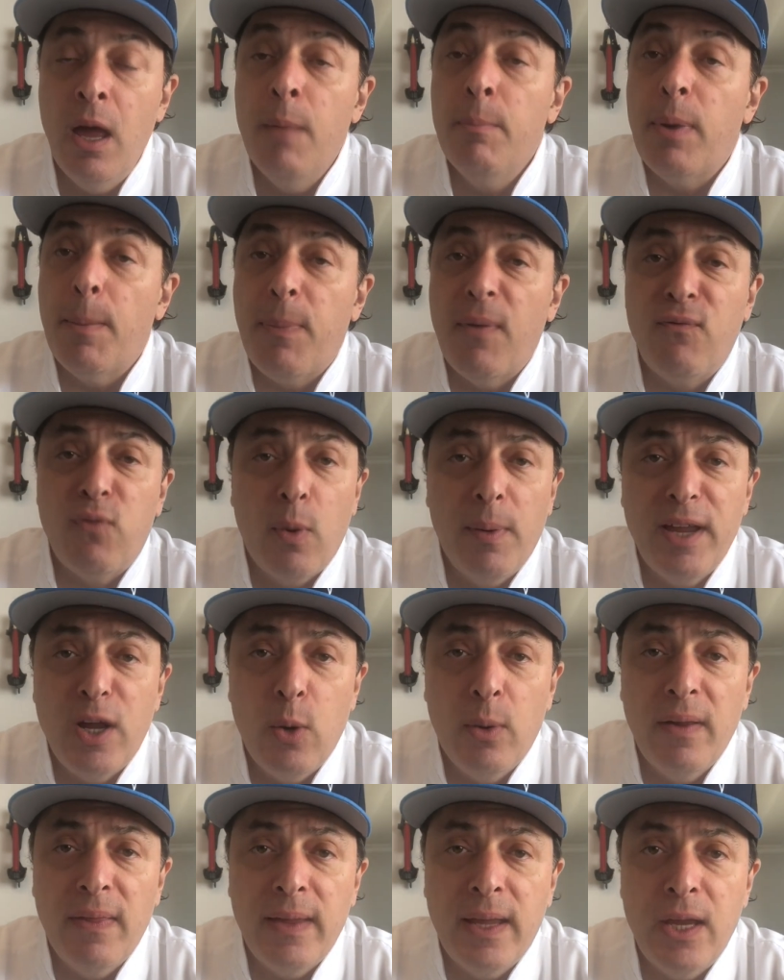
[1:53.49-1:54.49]
But before we go
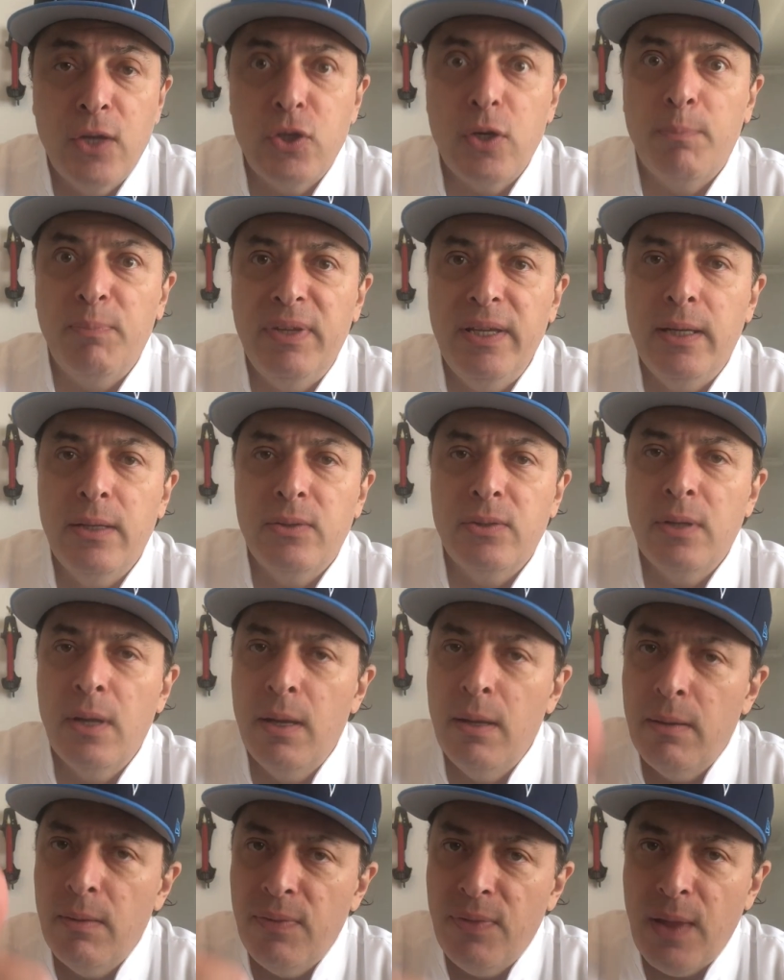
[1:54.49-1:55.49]
into the kitchen, please
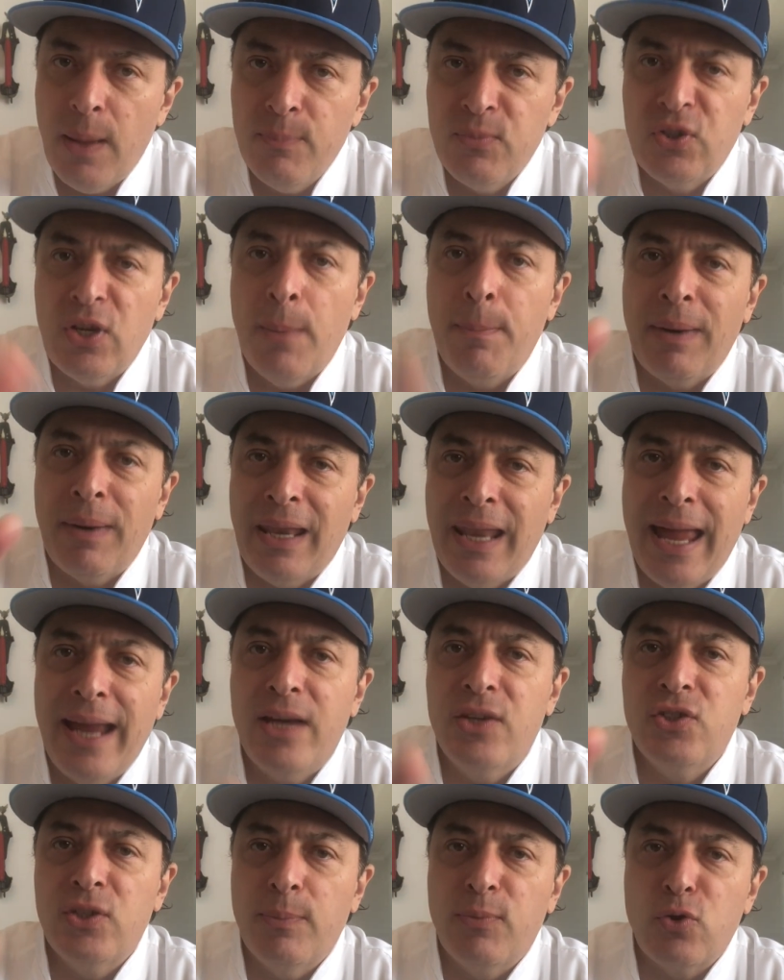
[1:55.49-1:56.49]
thumbs up, like,
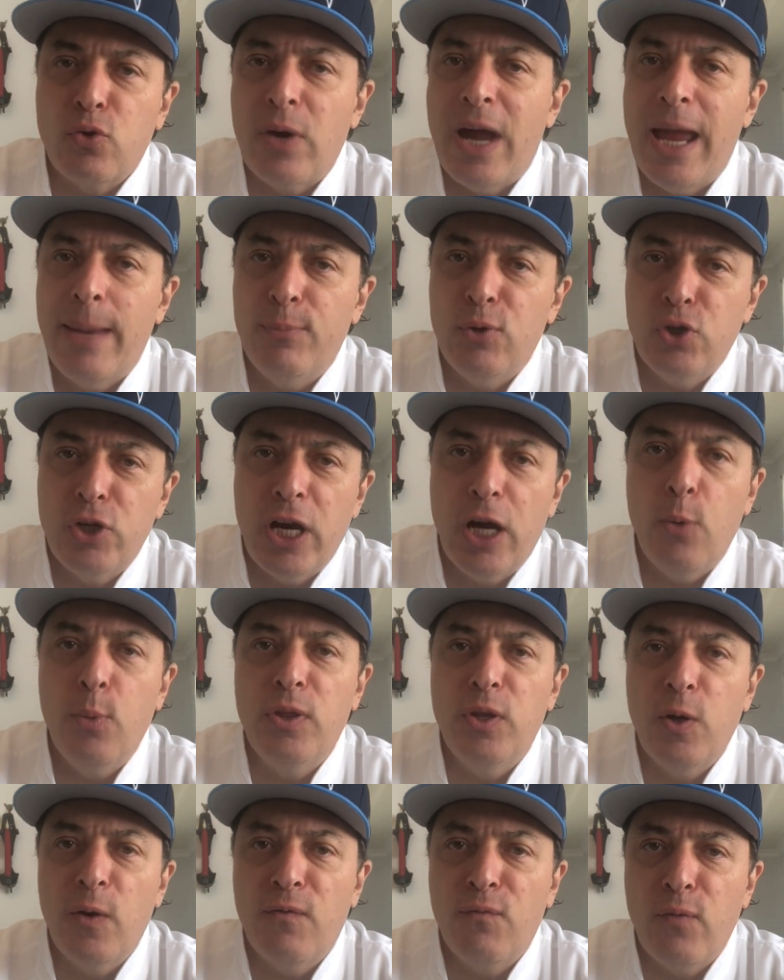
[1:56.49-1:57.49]
subscribe, share
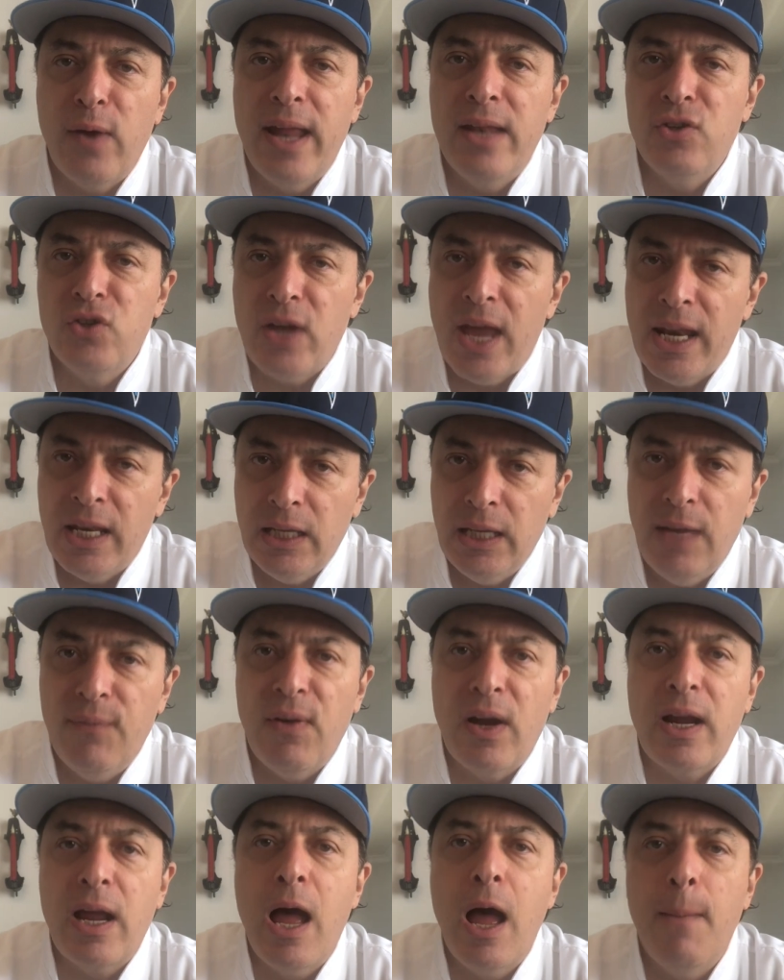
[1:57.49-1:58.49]
with your friends, and leave
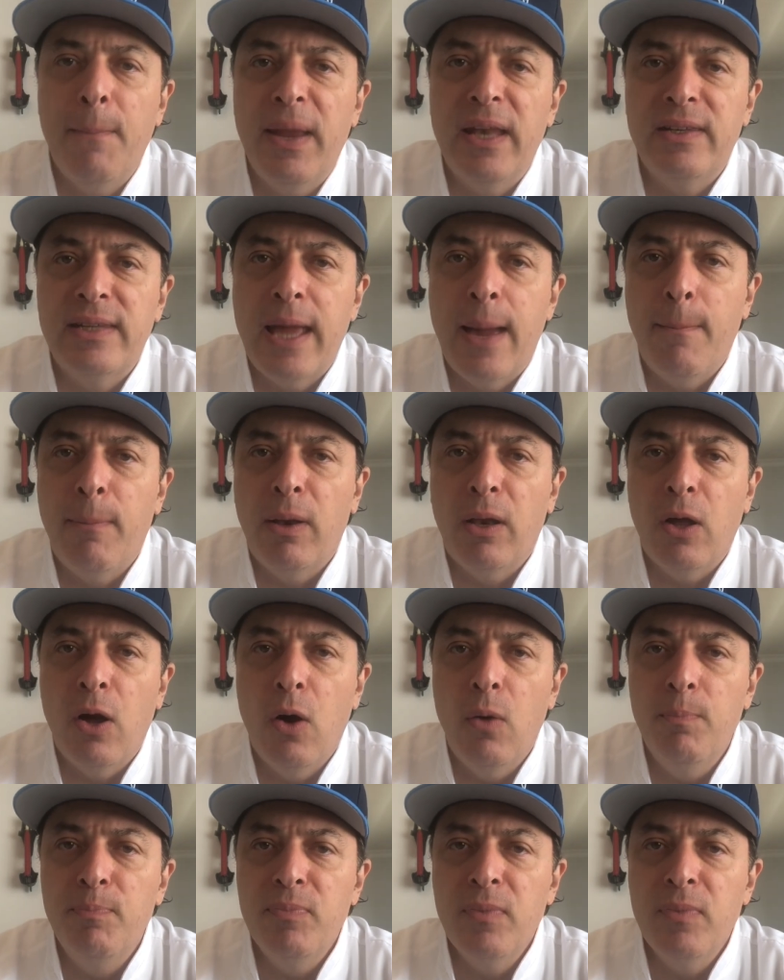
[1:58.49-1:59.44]
a comment down below.